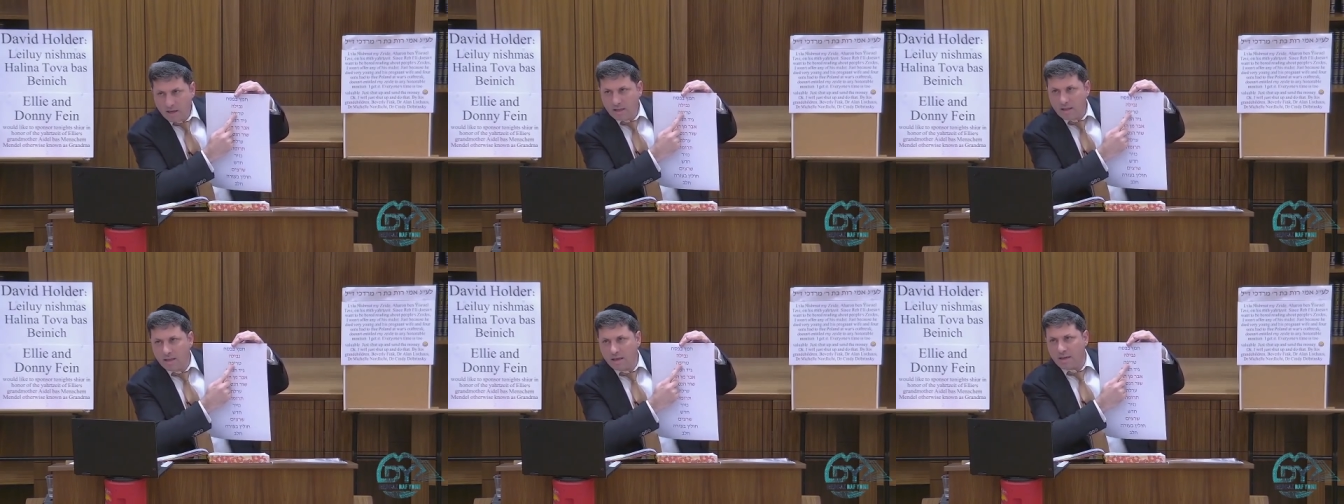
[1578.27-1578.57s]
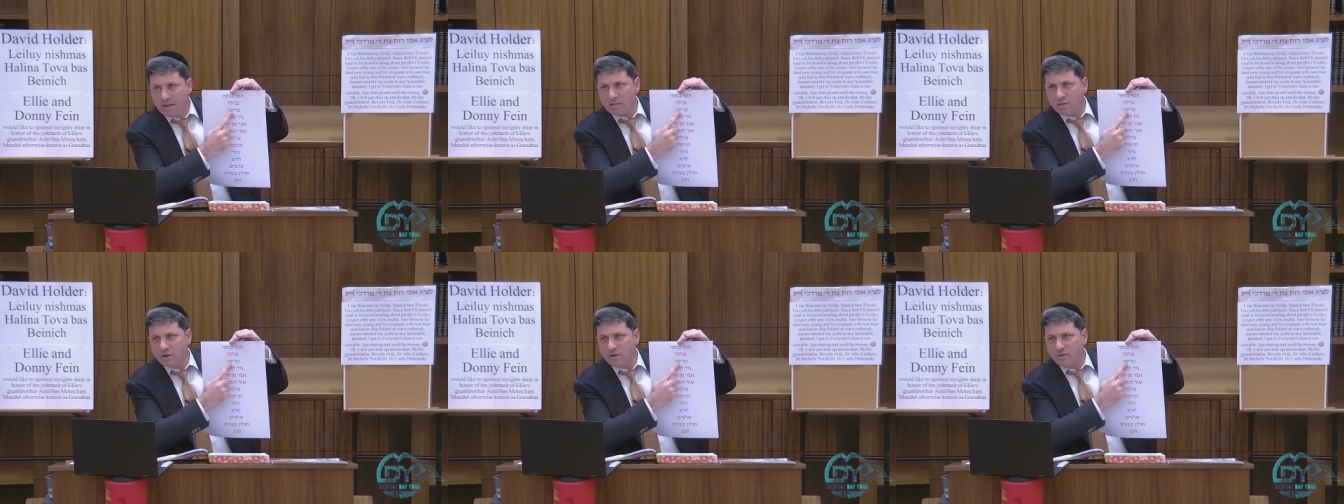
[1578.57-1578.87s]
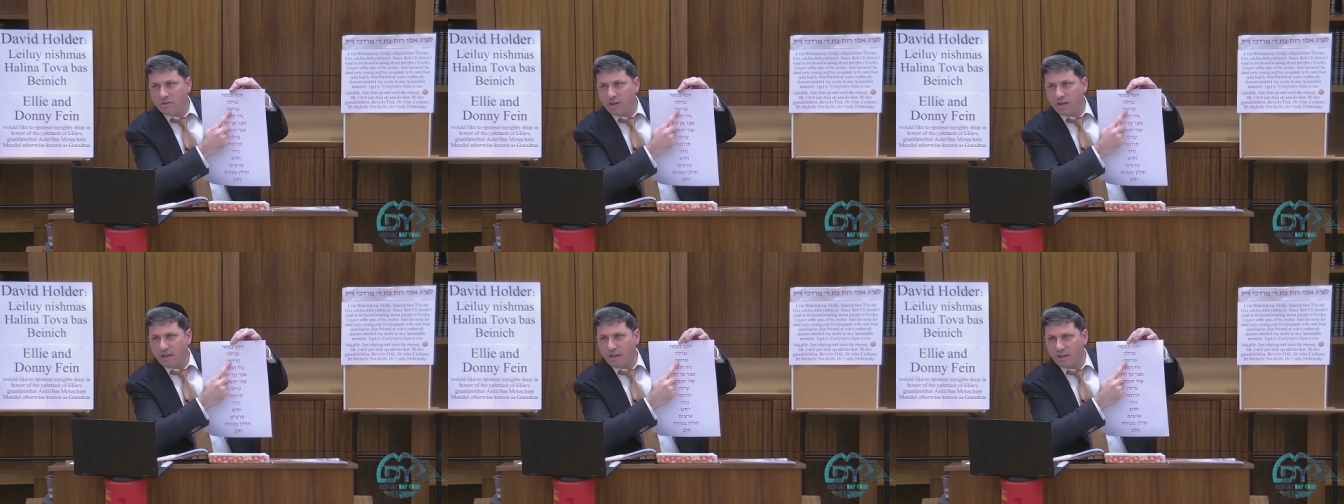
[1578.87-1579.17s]
the Isra
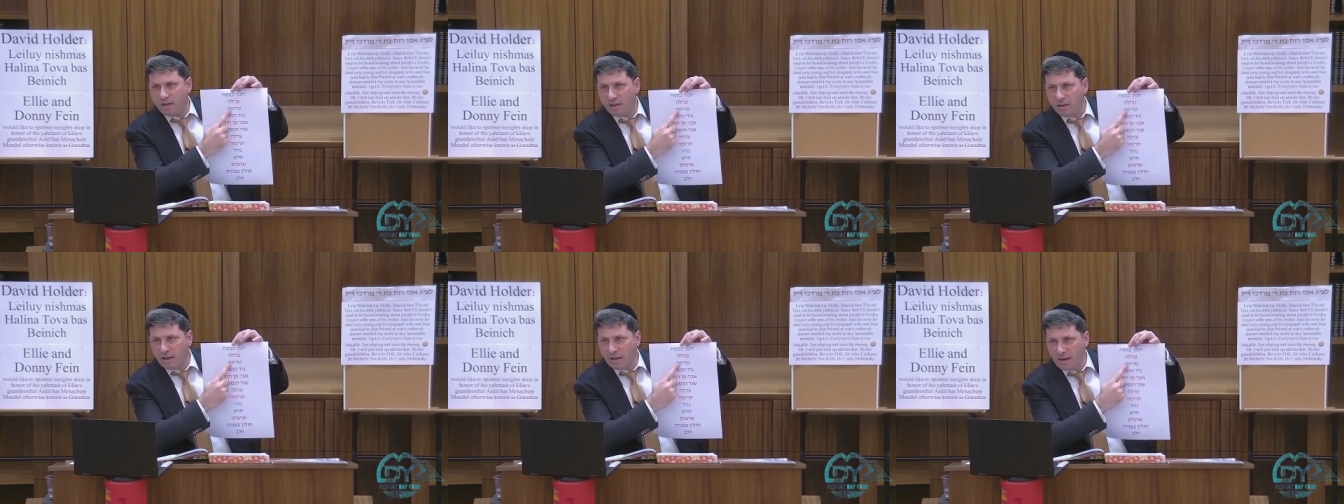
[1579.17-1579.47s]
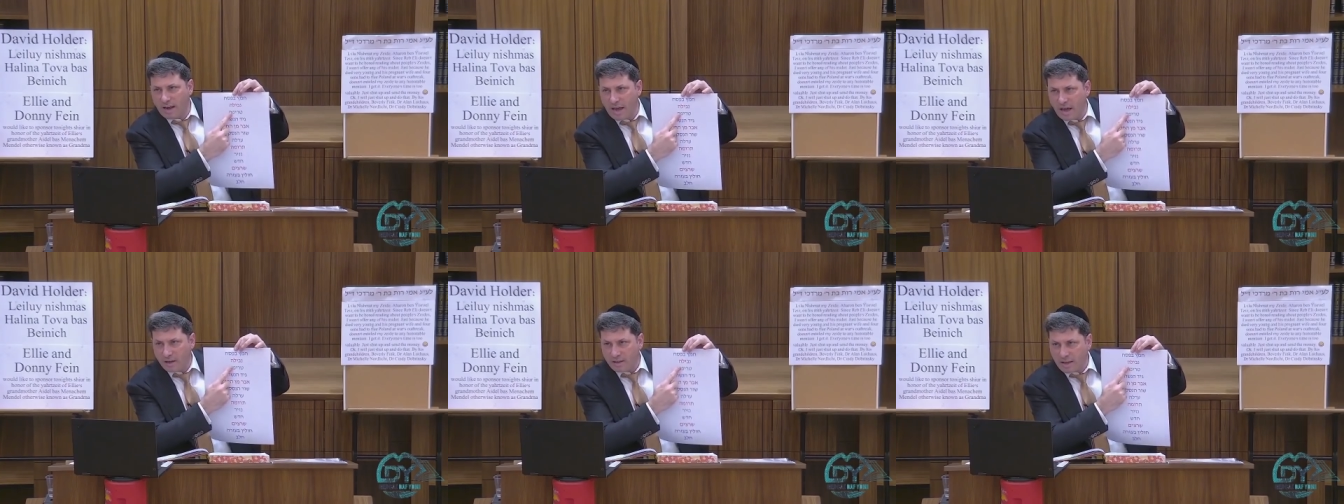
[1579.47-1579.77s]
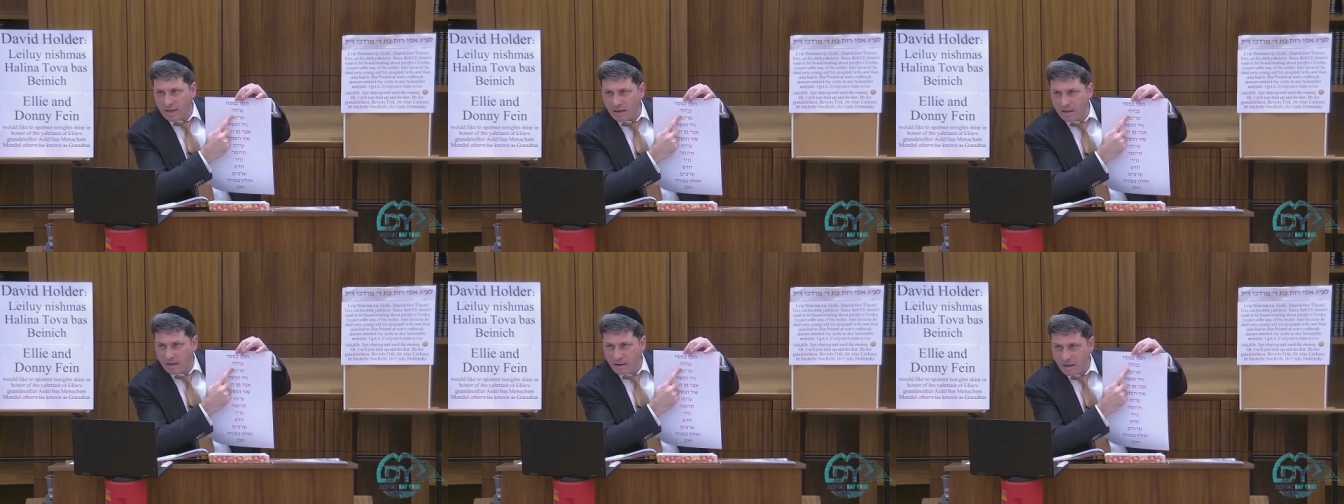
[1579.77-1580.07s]
of eating and how
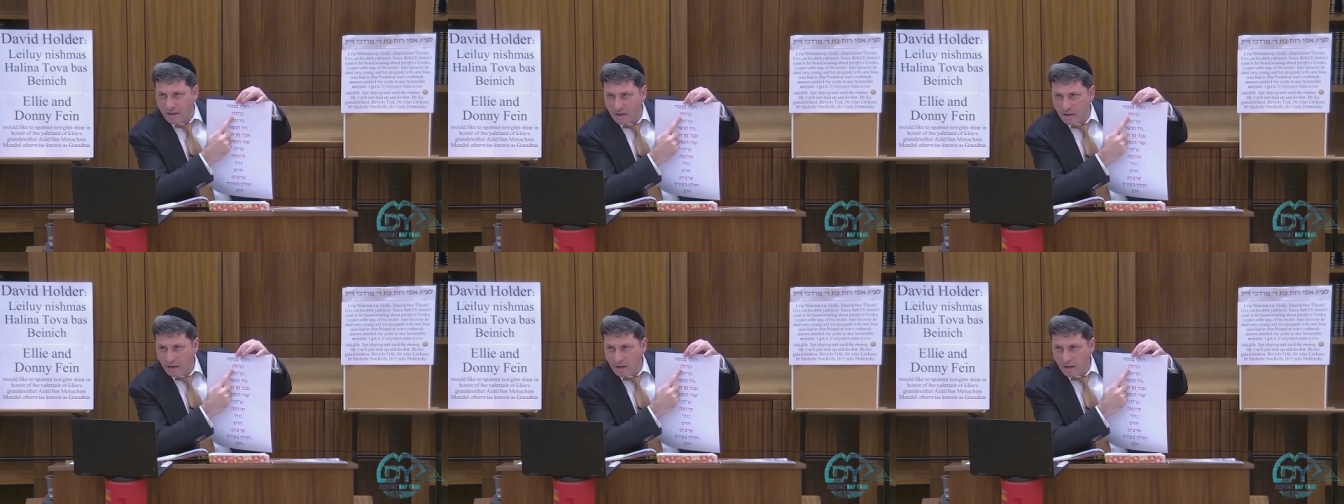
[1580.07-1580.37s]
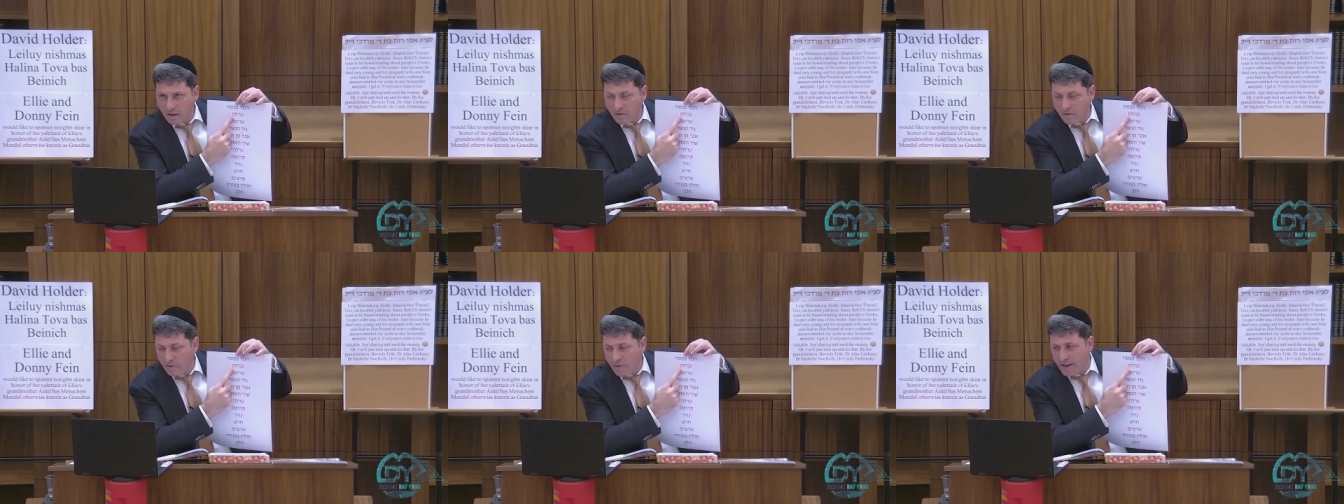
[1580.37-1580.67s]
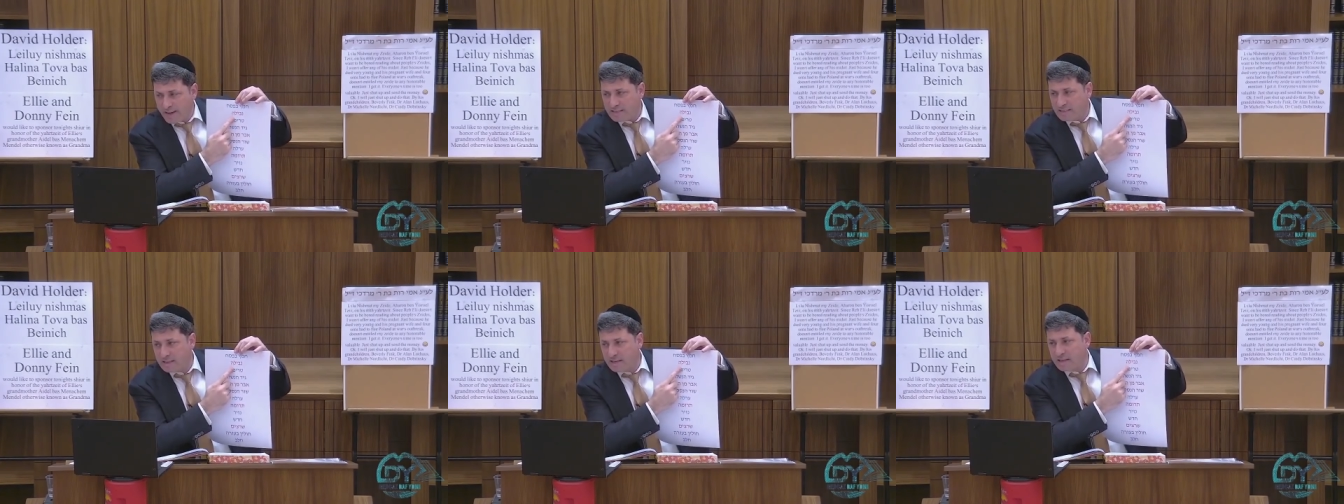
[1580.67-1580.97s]
that
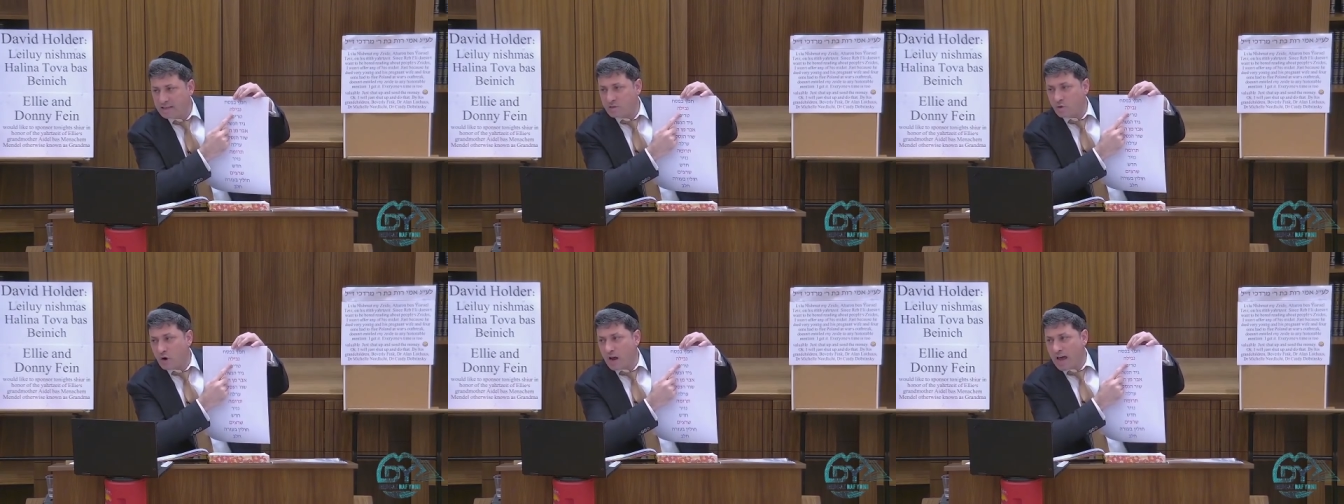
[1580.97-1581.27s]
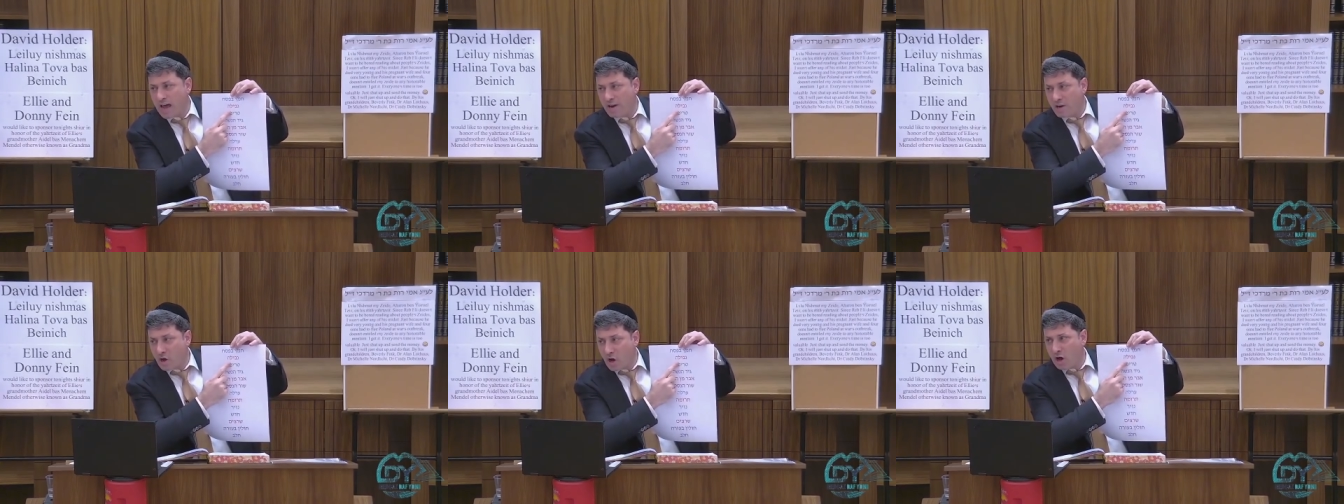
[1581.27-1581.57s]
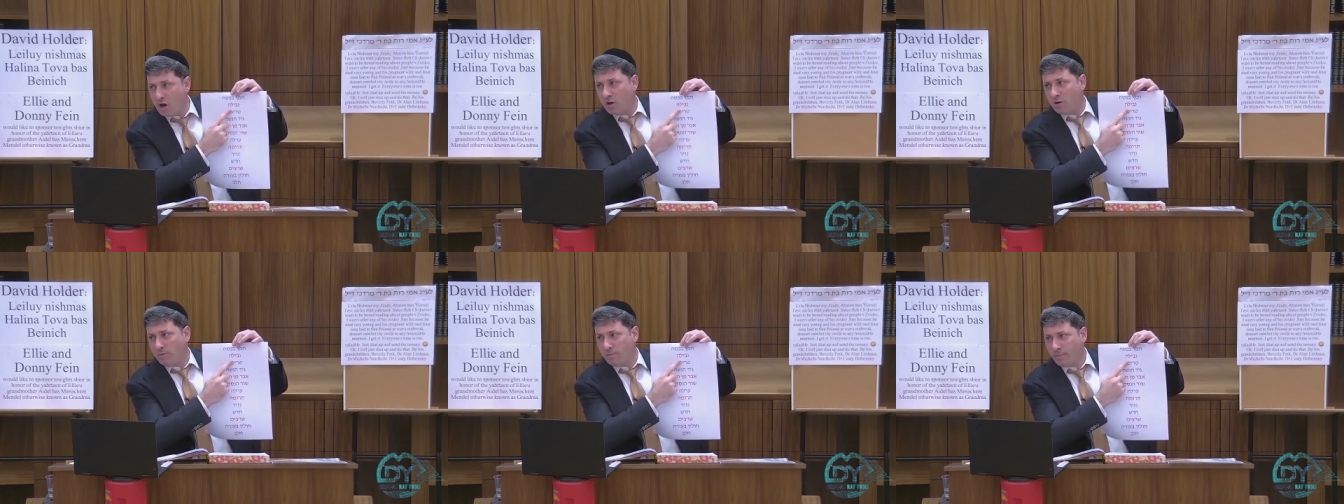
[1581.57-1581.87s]
affects the Isra Hana.